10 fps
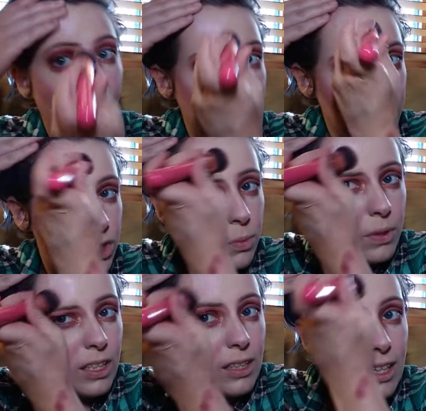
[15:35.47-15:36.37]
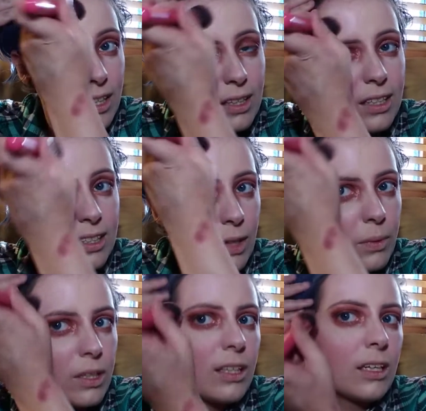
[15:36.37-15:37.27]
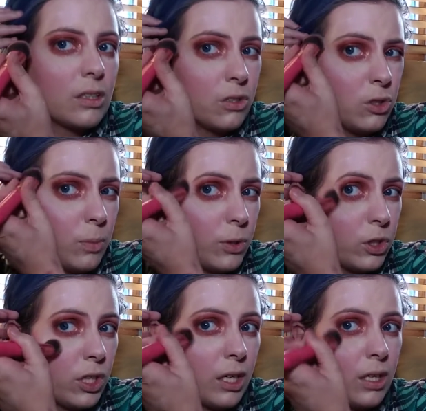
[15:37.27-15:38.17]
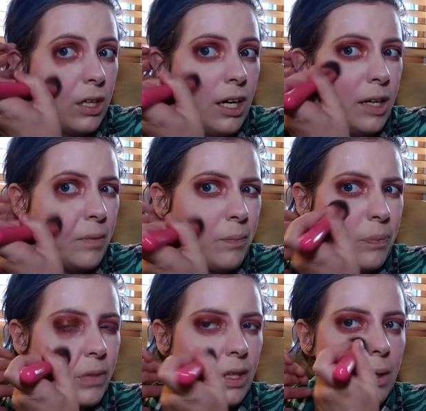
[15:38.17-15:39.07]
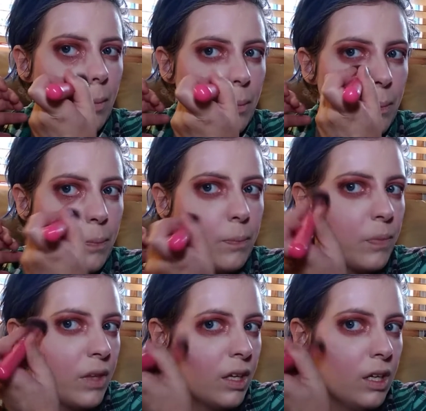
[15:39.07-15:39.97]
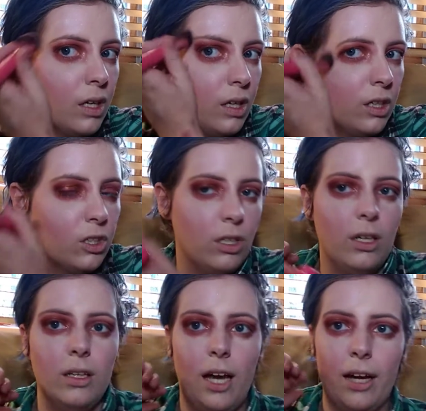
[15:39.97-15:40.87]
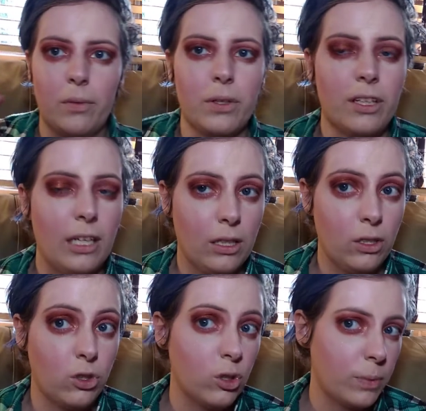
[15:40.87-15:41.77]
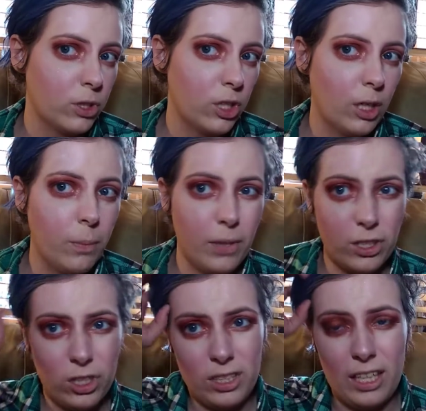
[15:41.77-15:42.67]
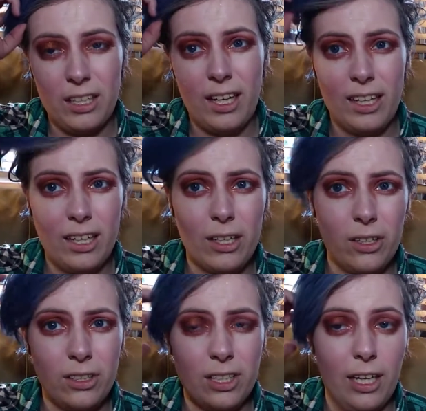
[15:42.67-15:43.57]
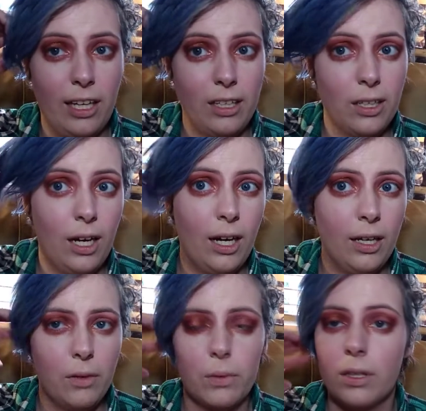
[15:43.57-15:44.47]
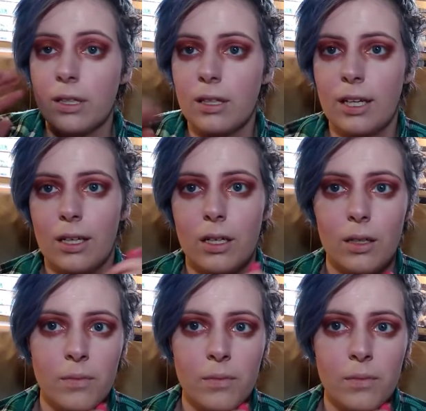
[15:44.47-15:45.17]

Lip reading: I just really like these. I really like the Super Shock. I really like the Super Shock blushes and highlighters, and I really like